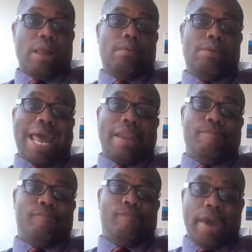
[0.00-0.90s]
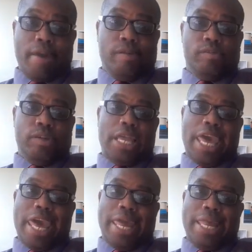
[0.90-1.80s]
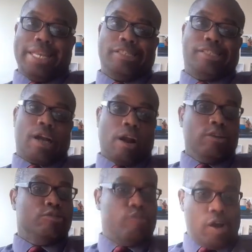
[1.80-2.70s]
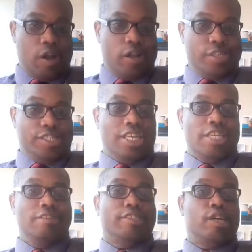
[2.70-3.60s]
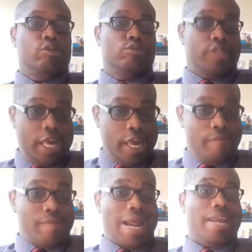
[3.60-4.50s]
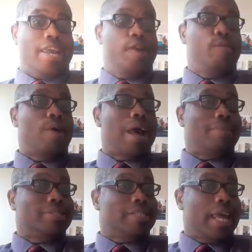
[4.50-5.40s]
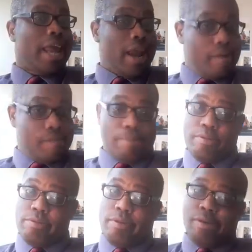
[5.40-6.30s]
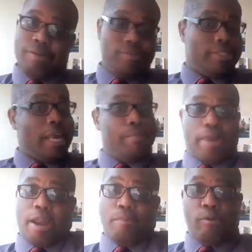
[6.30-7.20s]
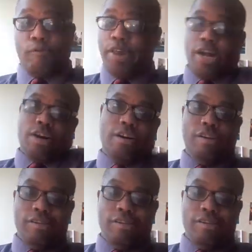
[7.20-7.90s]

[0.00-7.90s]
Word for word: But Adam failed. And his curse was, you chose Eve, now you have to take care of it. I'm no longer gonna take care of both of y'all.